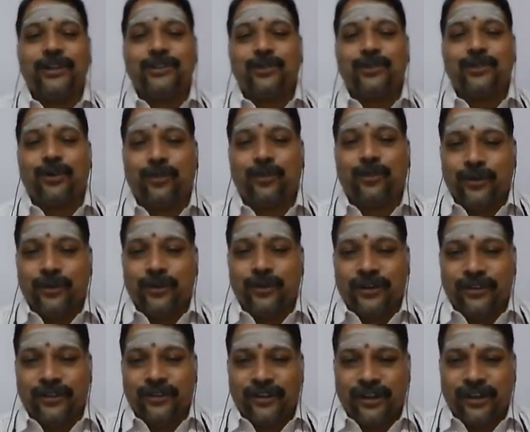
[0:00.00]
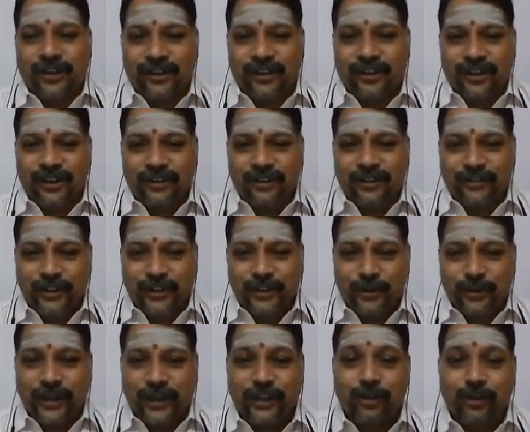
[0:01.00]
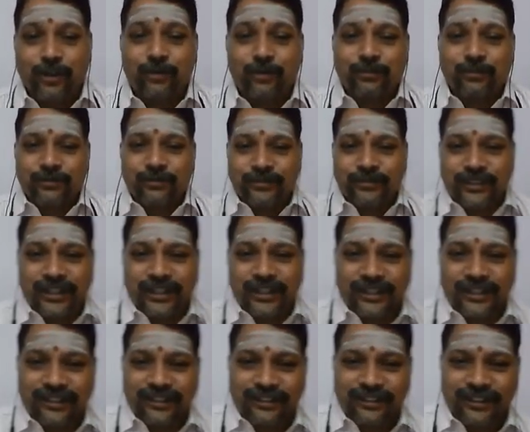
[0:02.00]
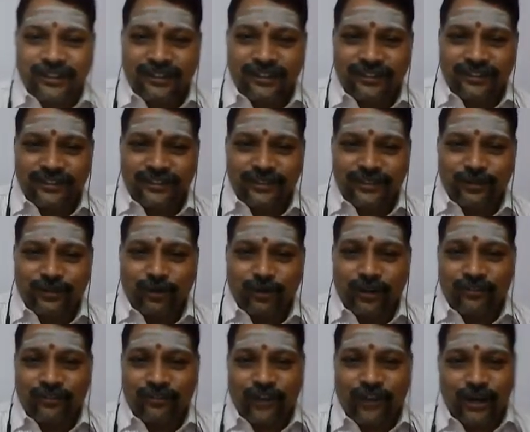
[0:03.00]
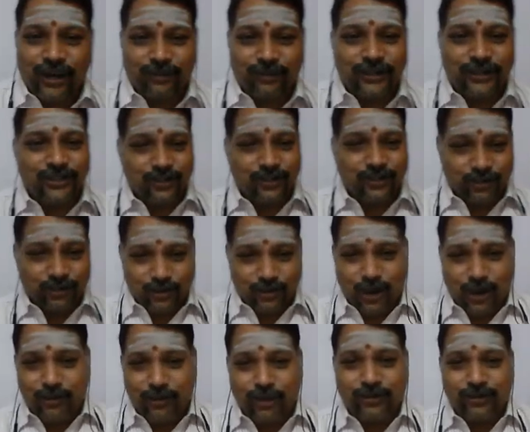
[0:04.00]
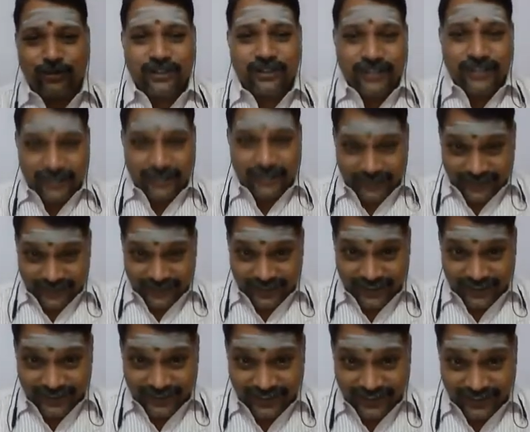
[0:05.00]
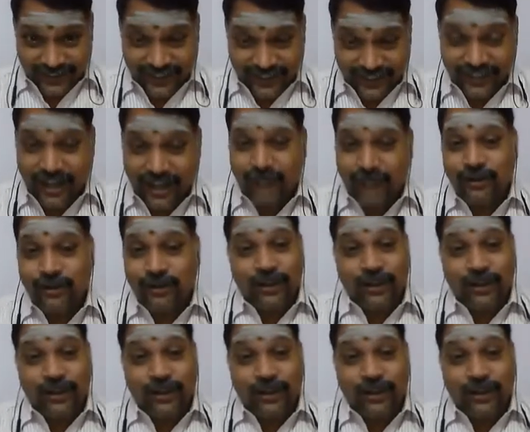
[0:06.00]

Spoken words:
So when you equip the rural farmers about the ENAM,